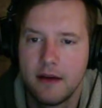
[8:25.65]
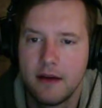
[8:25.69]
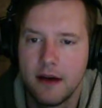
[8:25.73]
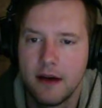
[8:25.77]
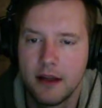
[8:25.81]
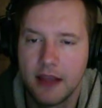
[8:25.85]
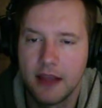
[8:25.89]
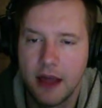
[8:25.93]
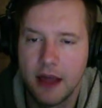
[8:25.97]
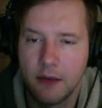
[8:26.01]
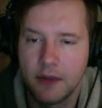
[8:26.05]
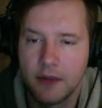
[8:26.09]

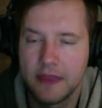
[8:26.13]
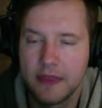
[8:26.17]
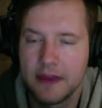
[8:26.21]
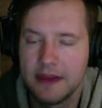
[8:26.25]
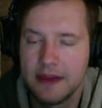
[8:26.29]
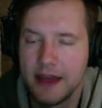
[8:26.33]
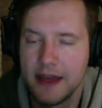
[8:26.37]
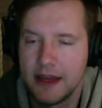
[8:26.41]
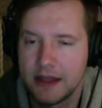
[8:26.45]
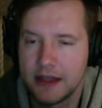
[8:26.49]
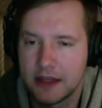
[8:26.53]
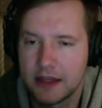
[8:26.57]
allowing the
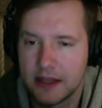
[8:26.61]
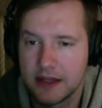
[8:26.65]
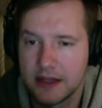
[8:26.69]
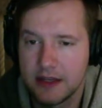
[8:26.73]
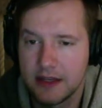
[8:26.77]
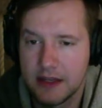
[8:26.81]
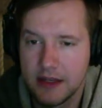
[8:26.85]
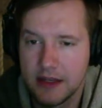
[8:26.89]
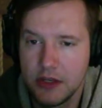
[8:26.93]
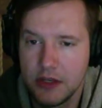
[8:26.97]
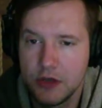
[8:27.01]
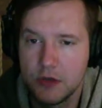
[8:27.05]
debt to
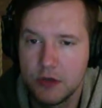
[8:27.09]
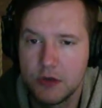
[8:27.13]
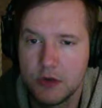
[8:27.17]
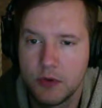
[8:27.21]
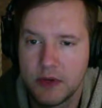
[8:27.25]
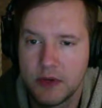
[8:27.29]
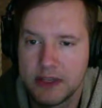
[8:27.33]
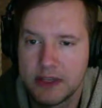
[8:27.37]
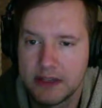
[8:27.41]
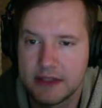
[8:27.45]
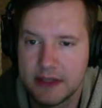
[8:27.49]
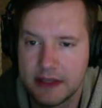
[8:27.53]
continue
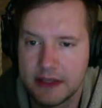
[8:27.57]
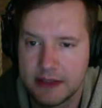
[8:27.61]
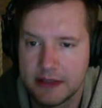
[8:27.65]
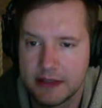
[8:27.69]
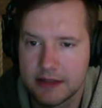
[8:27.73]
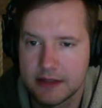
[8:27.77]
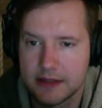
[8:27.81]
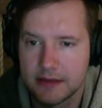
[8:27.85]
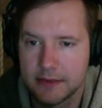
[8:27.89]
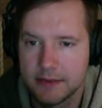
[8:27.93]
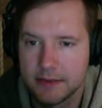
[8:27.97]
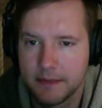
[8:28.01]
to exist.